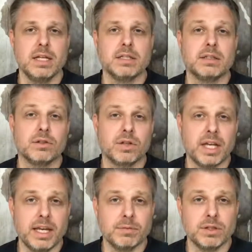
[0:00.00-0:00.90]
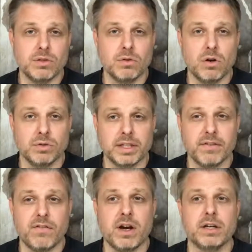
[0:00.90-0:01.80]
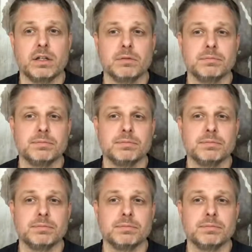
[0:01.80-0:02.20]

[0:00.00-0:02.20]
that they're okay with you owning a firearm.